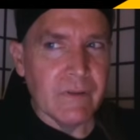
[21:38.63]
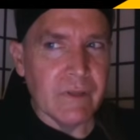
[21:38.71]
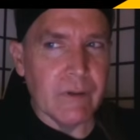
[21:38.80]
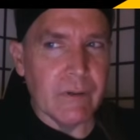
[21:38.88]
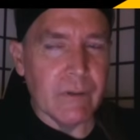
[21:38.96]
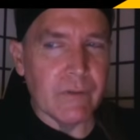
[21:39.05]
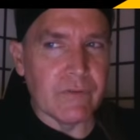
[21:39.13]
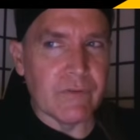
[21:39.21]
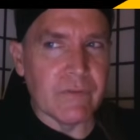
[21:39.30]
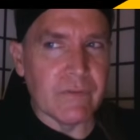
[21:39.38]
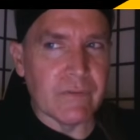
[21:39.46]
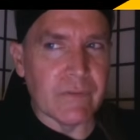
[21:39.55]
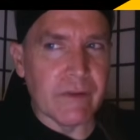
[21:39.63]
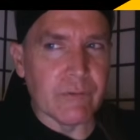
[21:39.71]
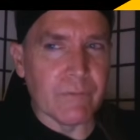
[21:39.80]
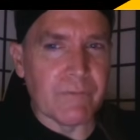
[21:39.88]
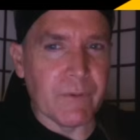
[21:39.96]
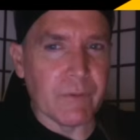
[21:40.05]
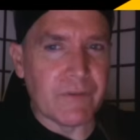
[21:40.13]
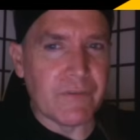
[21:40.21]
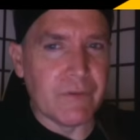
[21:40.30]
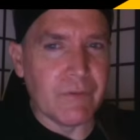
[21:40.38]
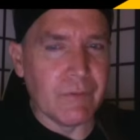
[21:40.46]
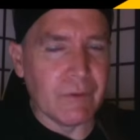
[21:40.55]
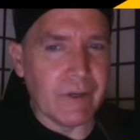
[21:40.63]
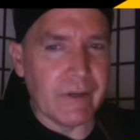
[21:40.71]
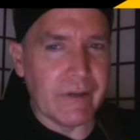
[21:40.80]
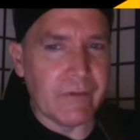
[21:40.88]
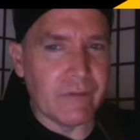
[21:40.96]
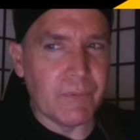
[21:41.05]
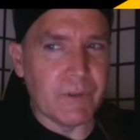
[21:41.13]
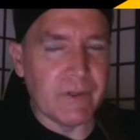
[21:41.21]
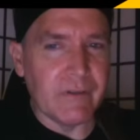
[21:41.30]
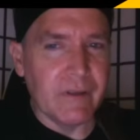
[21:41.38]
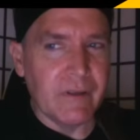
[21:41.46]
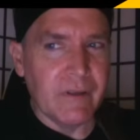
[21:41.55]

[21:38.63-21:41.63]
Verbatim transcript: you know, it was things were fairly civilized, but